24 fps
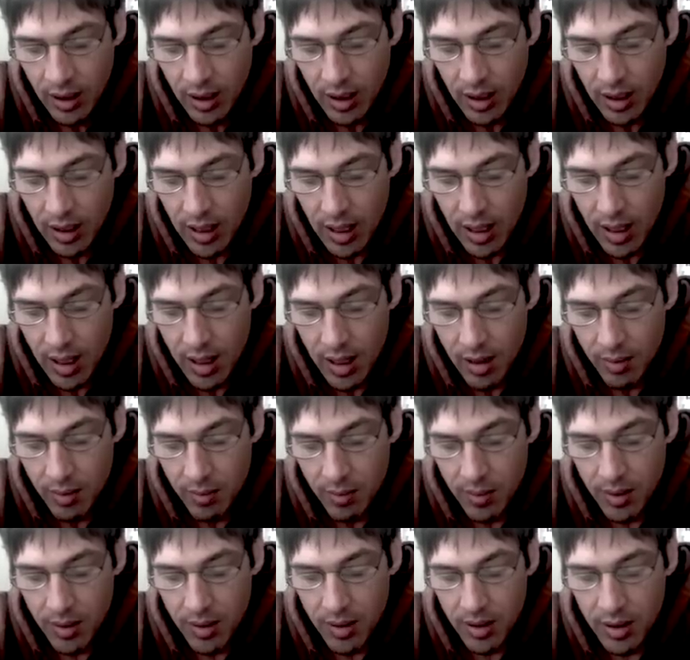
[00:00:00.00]

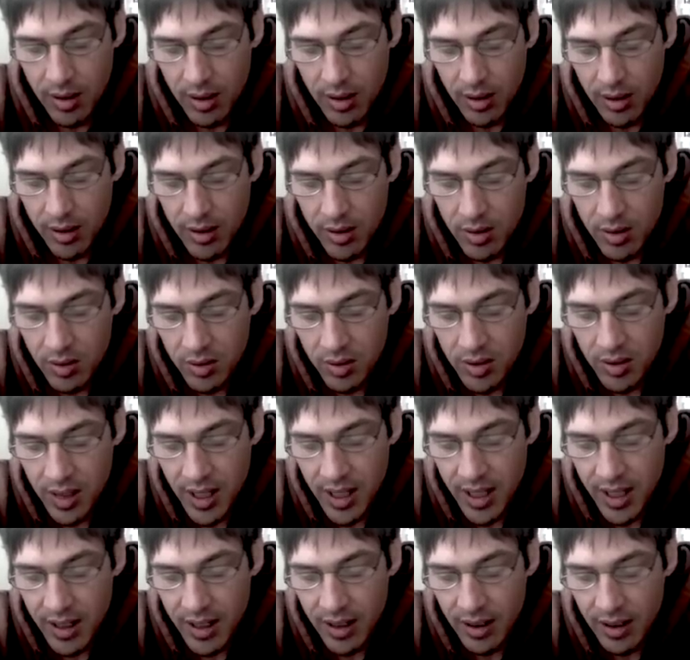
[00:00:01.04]
Um, you
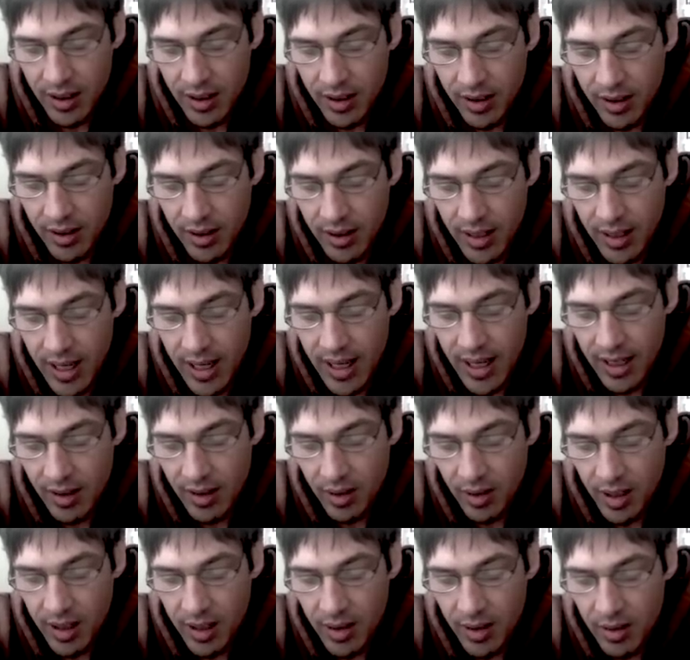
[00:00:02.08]
said that
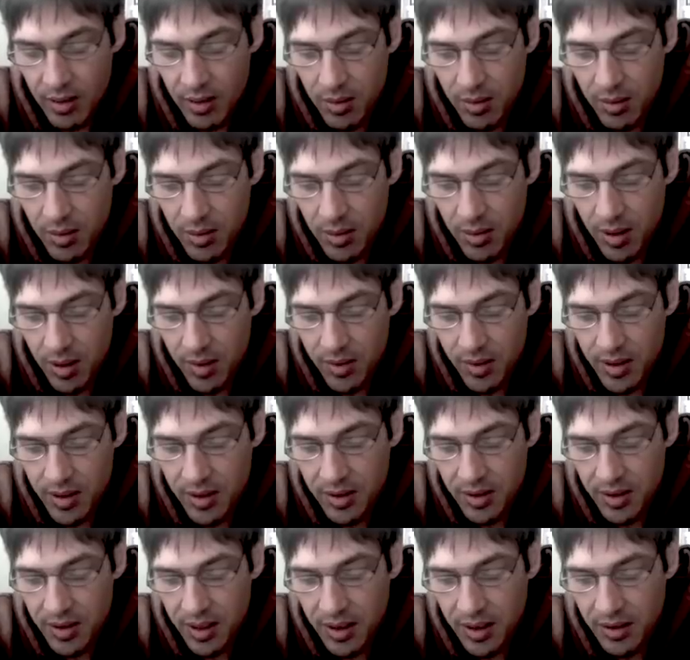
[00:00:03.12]
okay, you you have
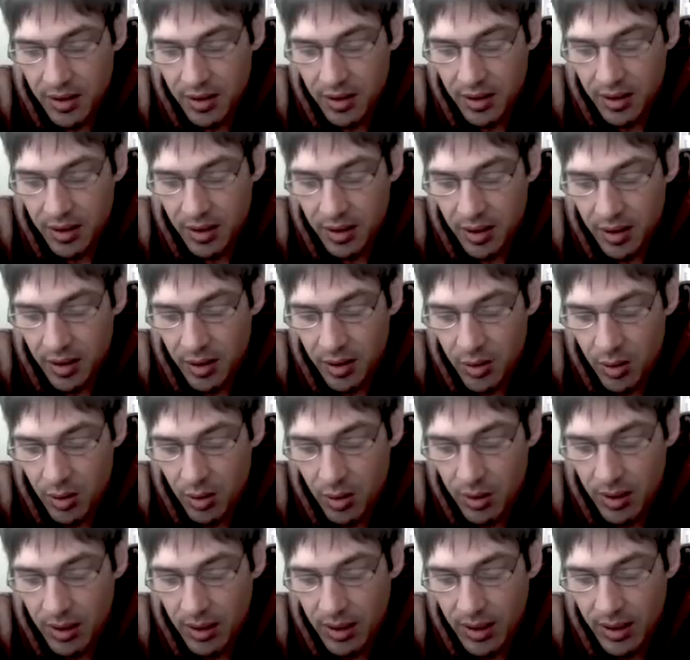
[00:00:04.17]
these things you couldn't control,
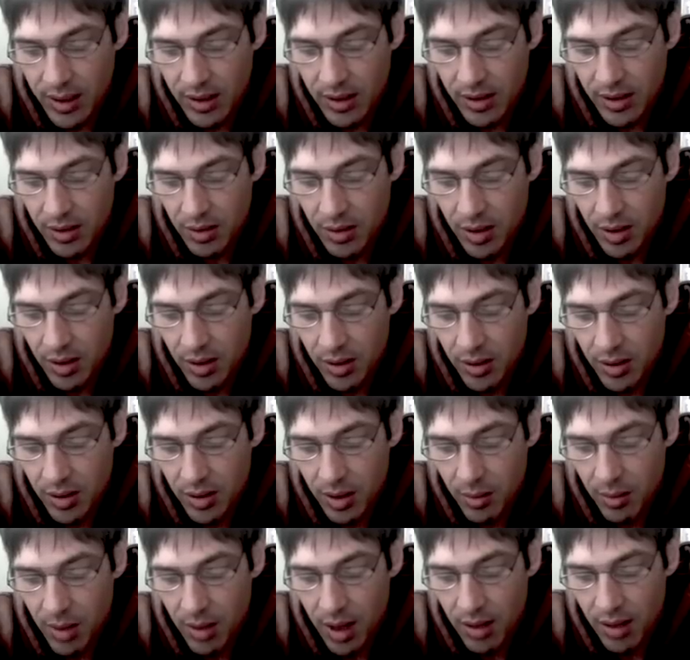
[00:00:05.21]
but at least you know you
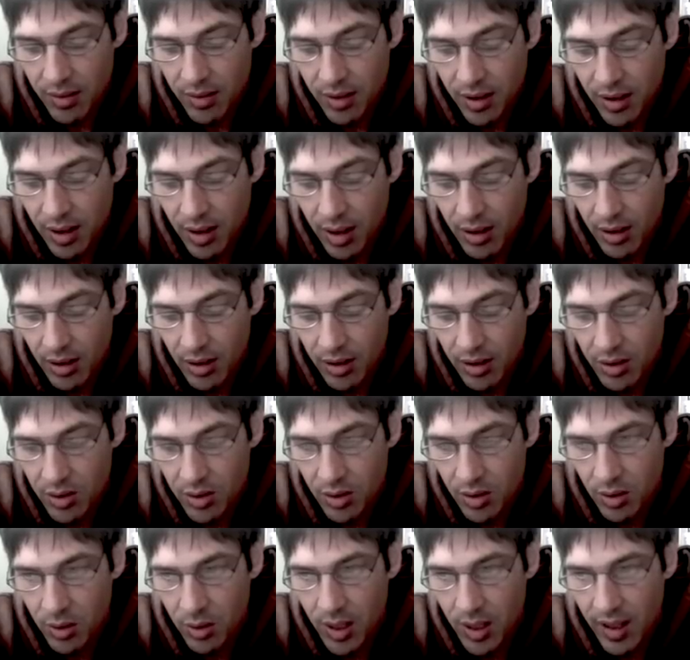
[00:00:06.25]
come off in an
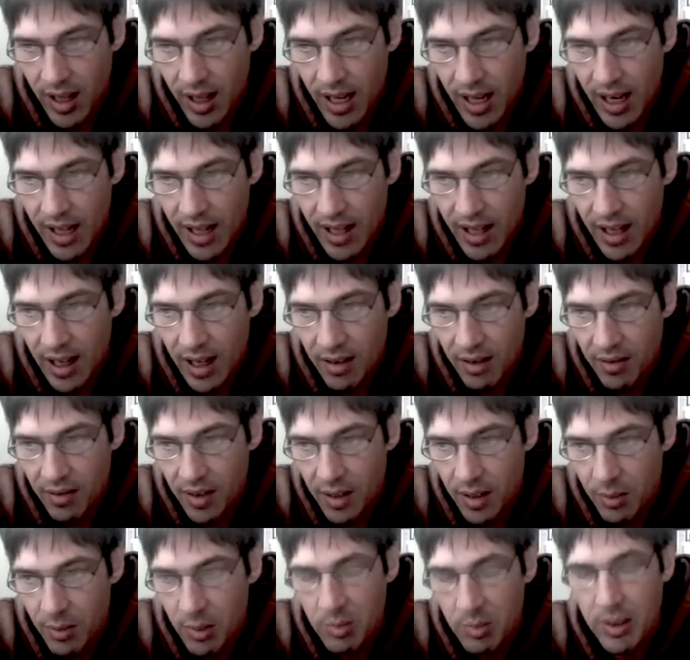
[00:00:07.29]
uncontrolled way. That that I
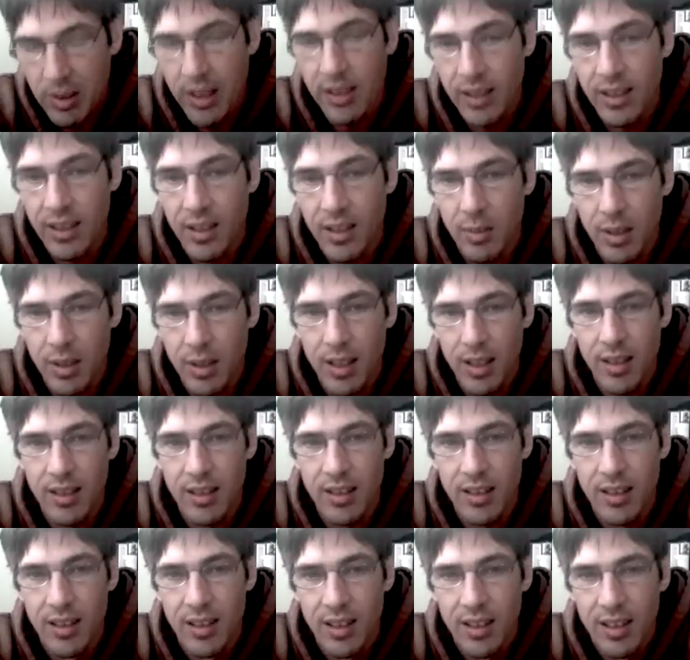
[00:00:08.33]
find perplexing
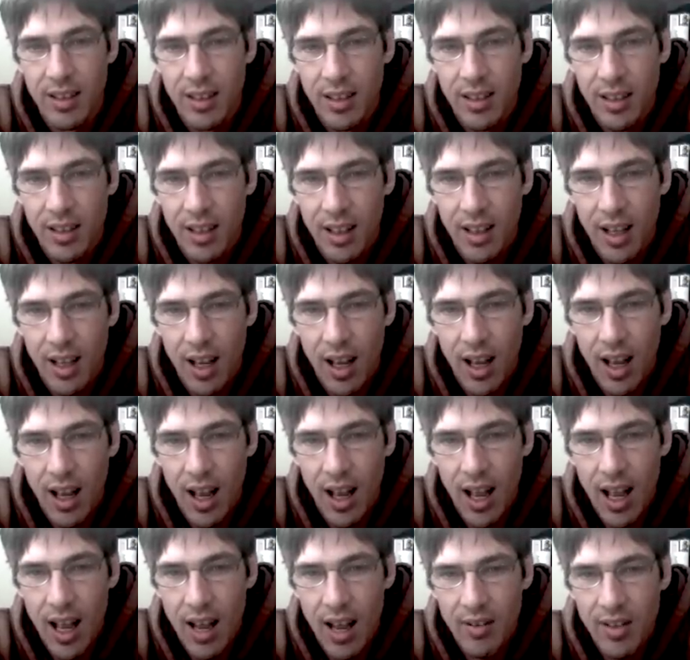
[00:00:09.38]
because
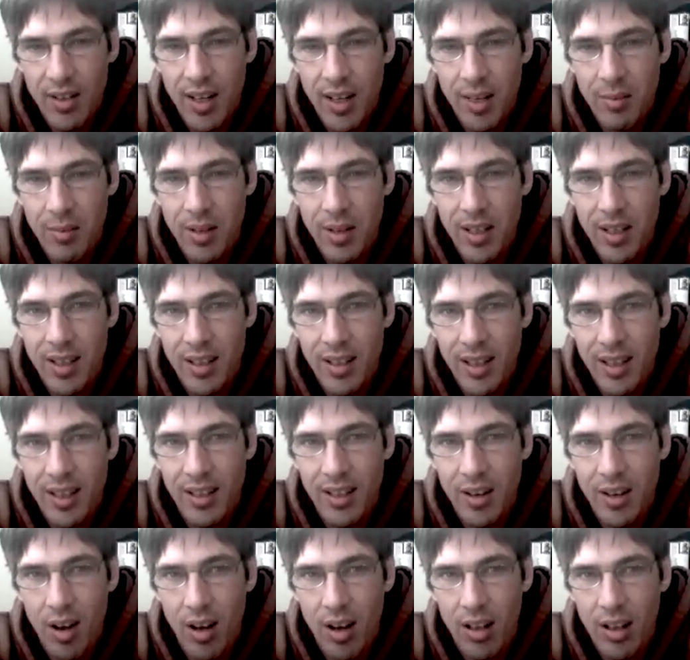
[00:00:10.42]
uh, haven't I been
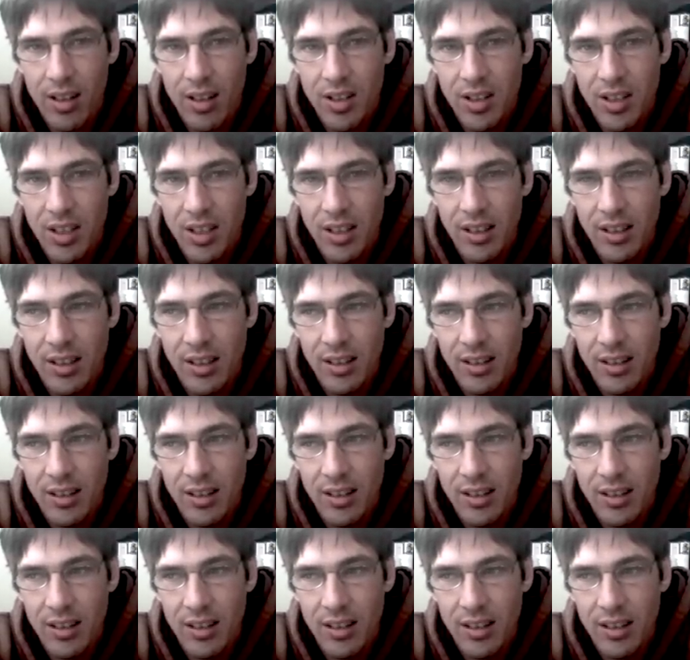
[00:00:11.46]
acknowledging